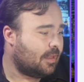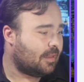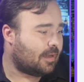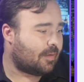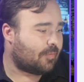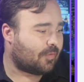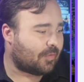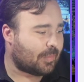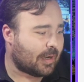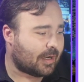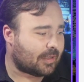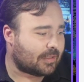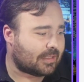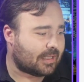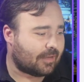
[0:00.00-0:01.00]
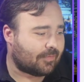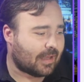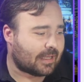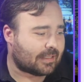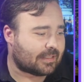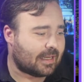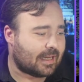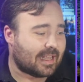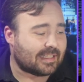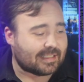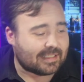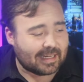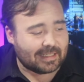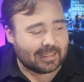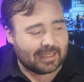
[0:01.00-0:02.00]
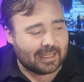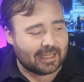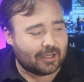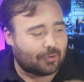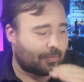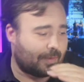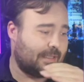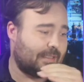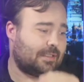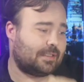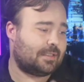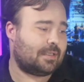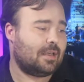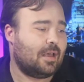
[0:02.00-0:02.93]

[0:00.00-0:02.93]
The number of Americans getting vaccinated has steadily increased